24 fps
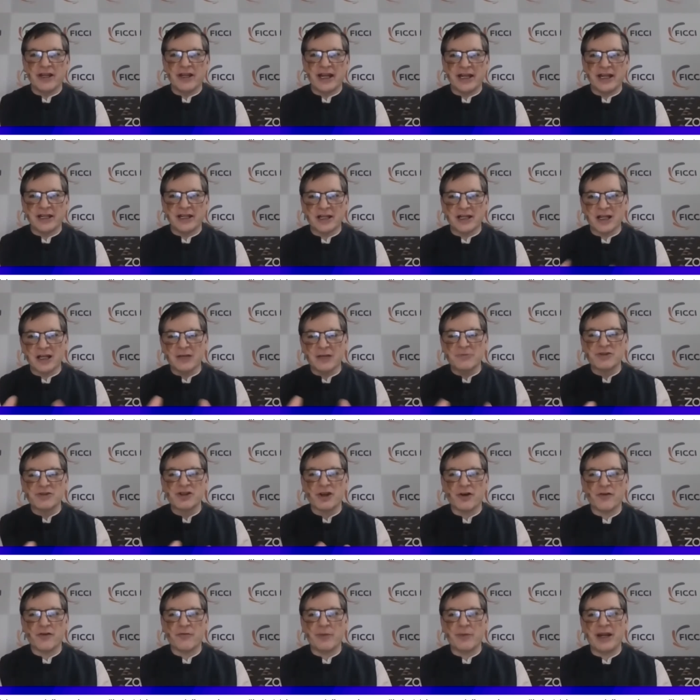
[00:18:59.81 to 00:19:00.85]
in terms
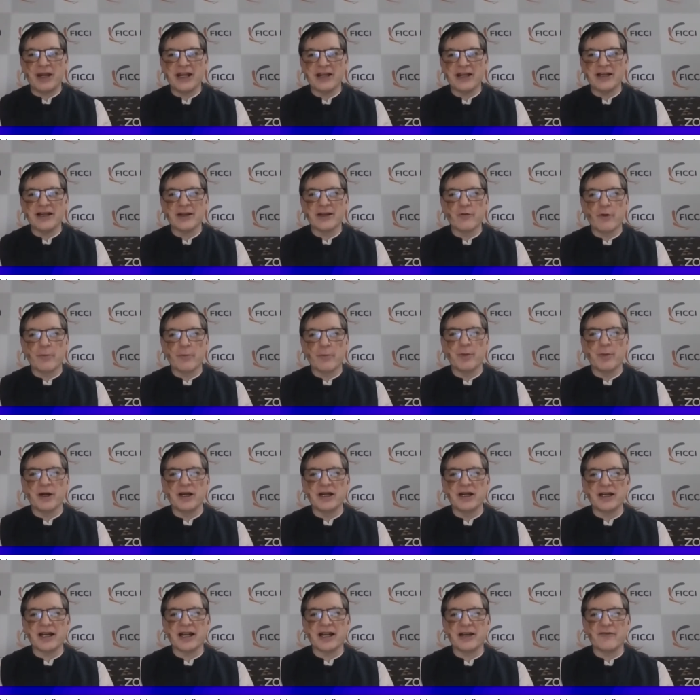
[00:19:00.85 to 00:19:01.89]
of medical
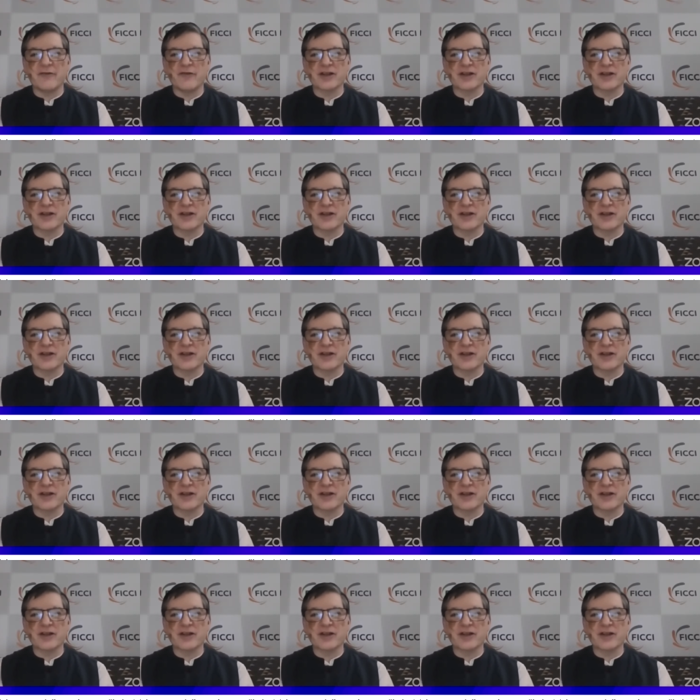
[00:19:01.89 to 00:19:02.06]
equipment and